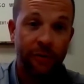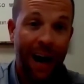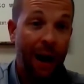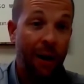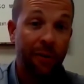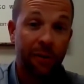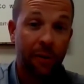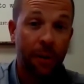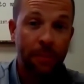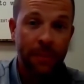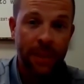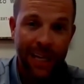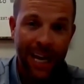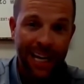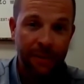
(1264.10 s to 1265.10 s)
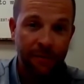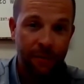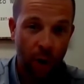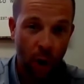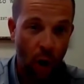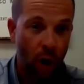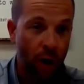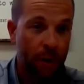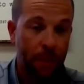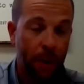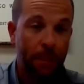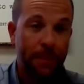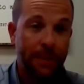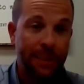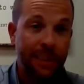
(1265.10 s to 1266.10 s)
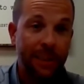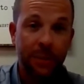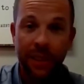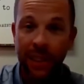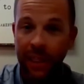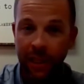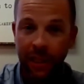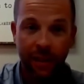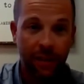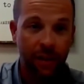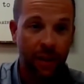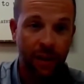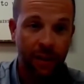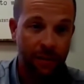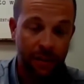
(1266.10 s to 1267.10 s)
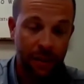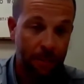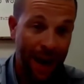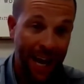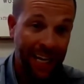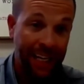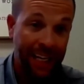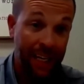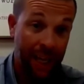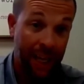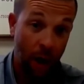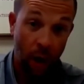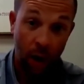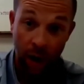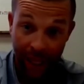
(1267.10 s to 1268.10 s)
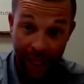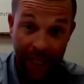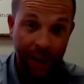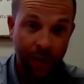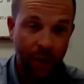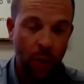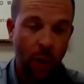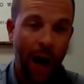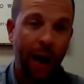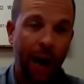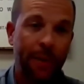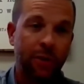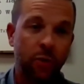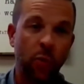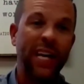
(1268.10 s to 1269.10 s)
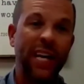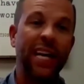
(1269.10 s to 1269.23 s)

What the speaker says: files are up to date for audit purposes within the bank and our lending requirements, we